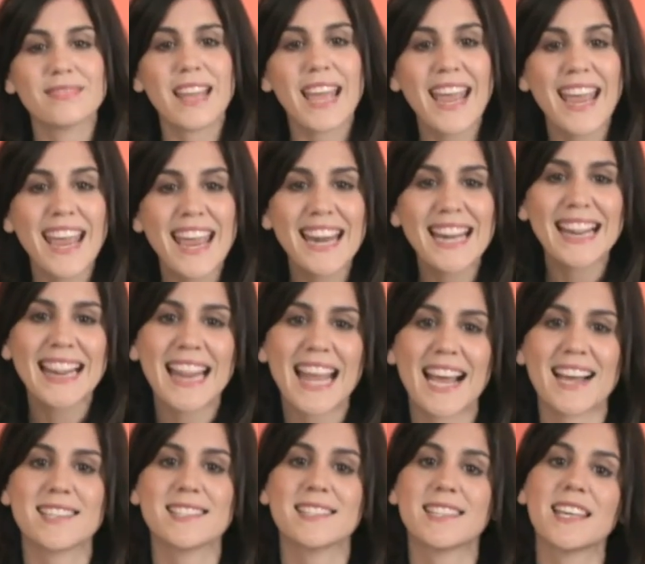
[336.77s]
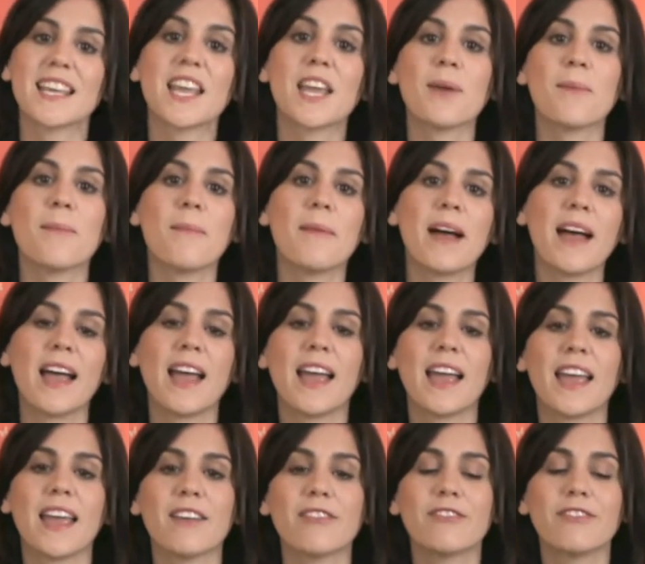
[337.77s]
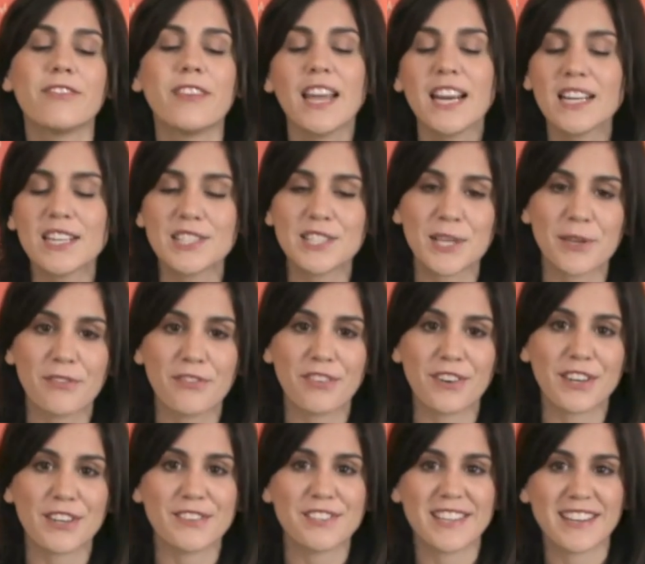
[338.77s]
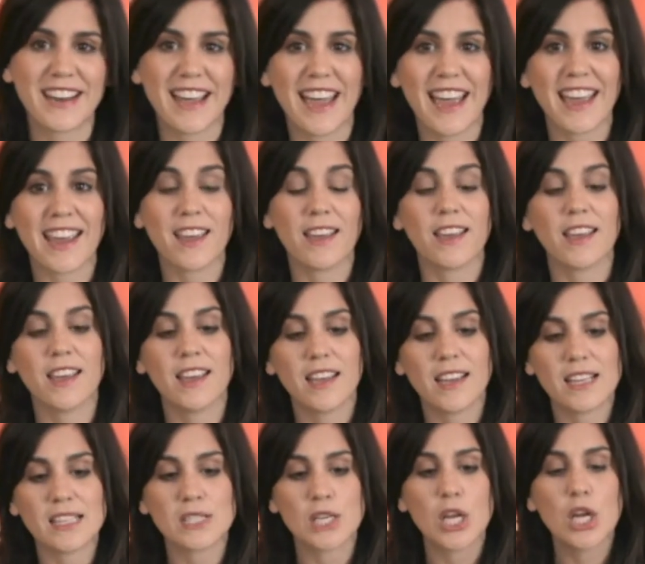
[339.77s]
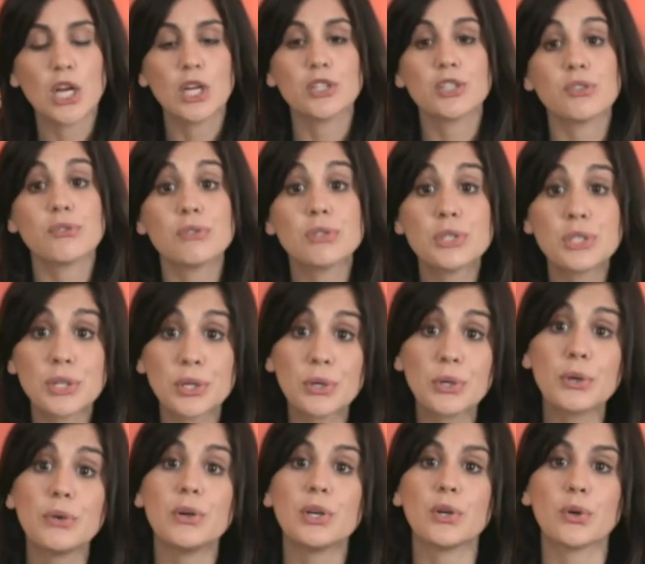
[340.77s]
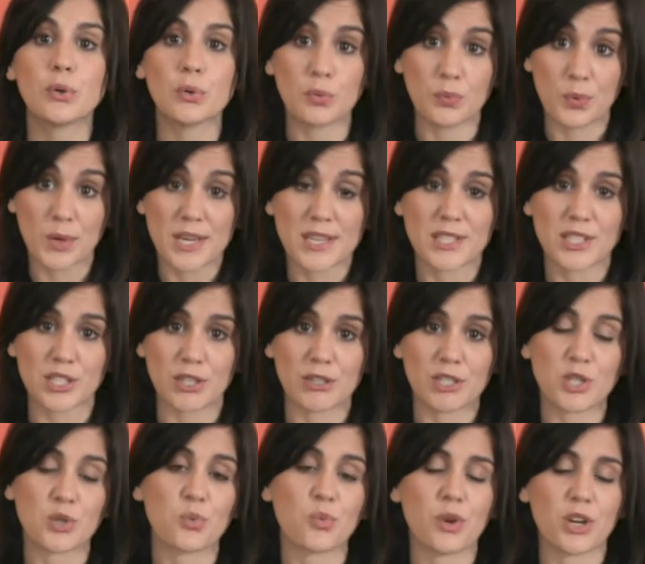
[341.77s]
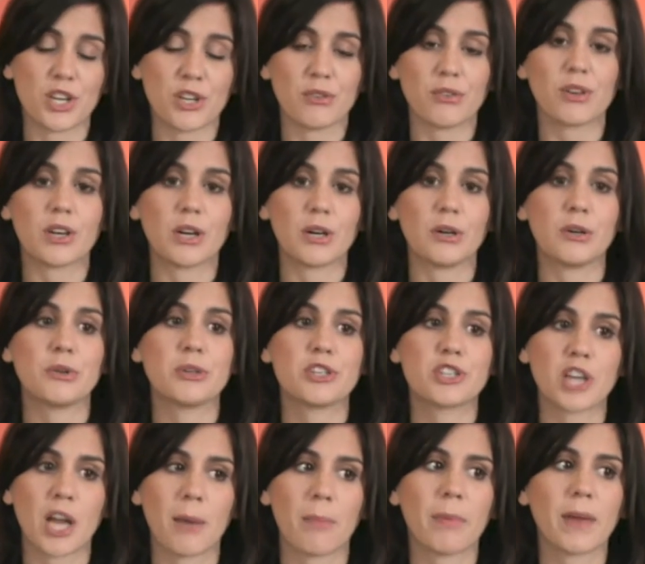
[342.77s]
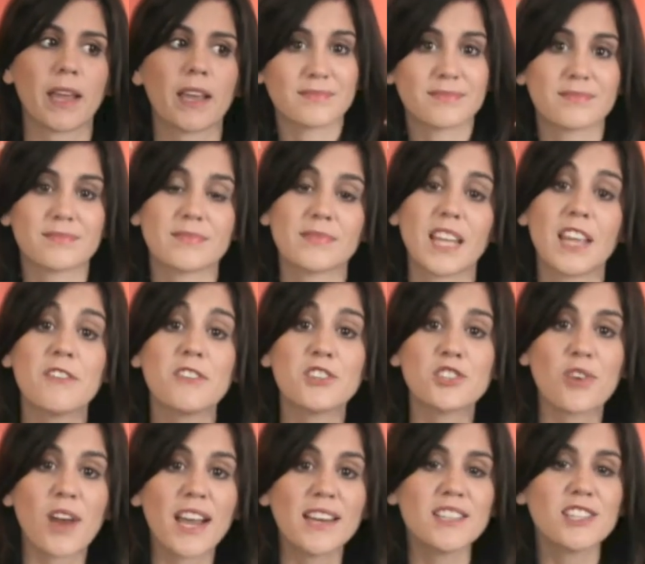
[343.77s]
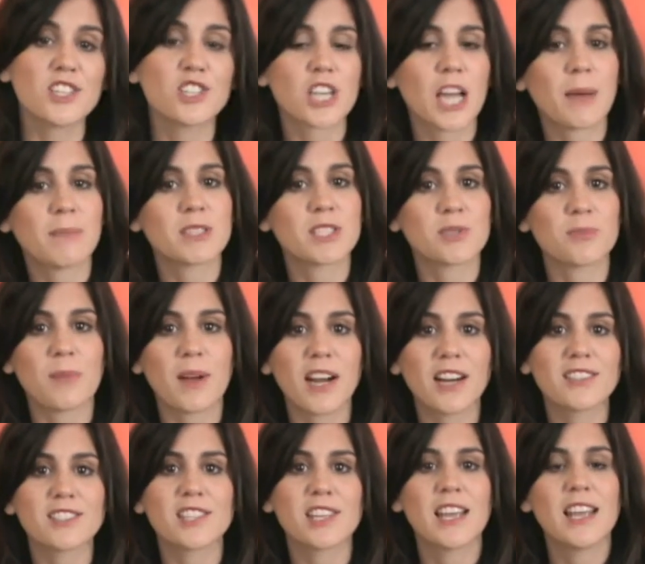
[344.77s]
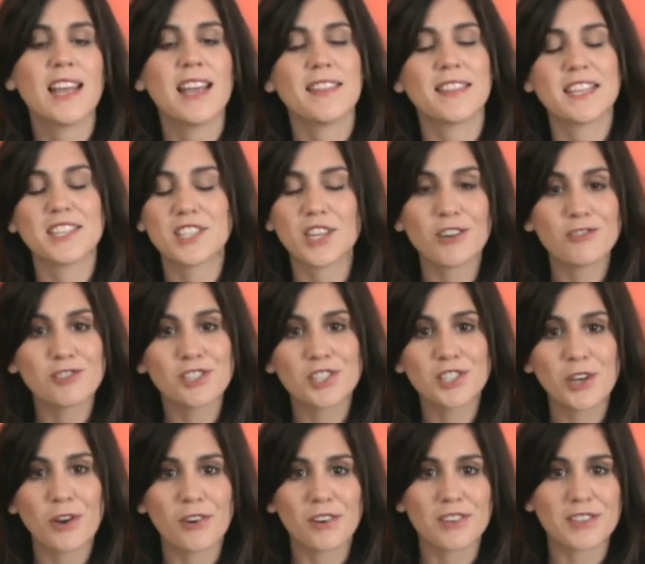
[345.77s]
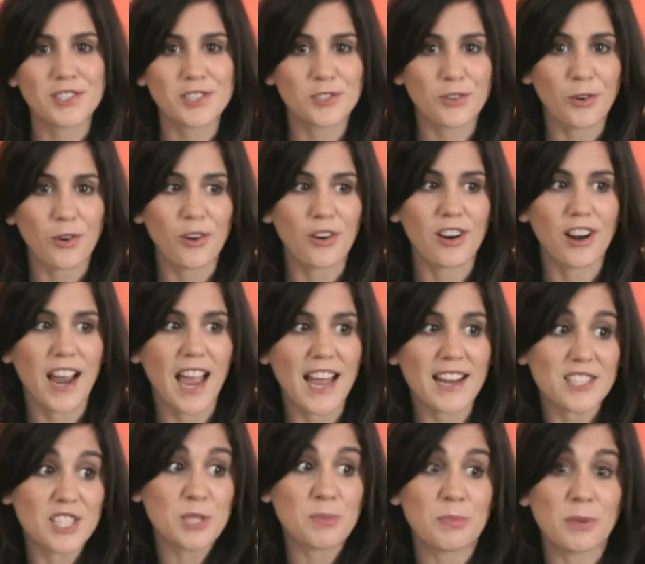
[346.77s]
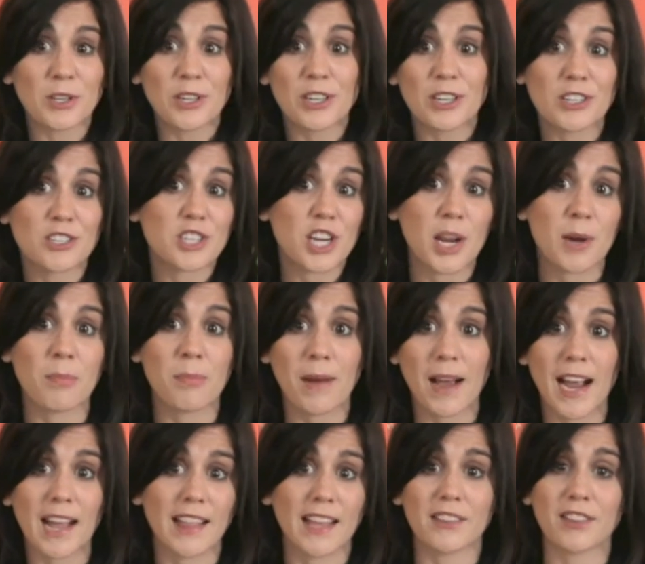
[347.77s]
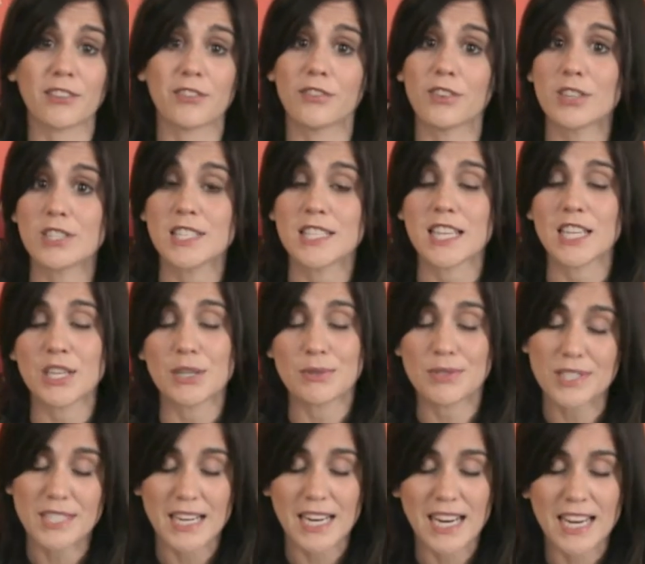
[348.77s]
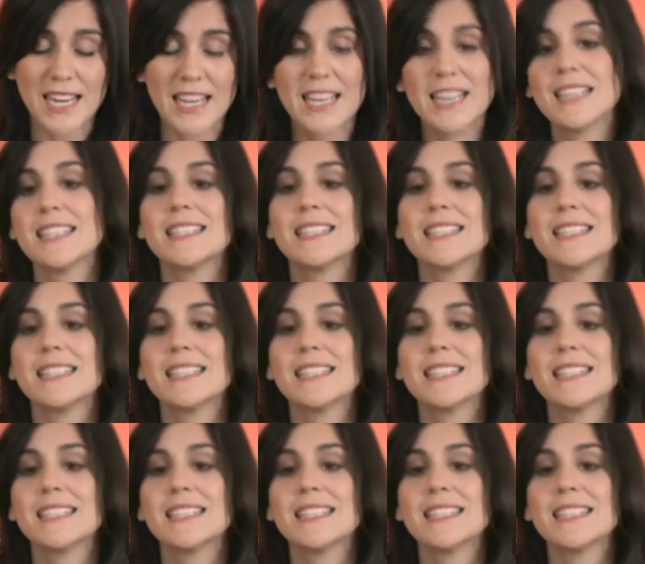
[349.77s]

And lastly, my final tip for you today is to do your research when you go shopping. If you're trying to shop smart, then don't just go to the store and splurge and buy like the first thing you see.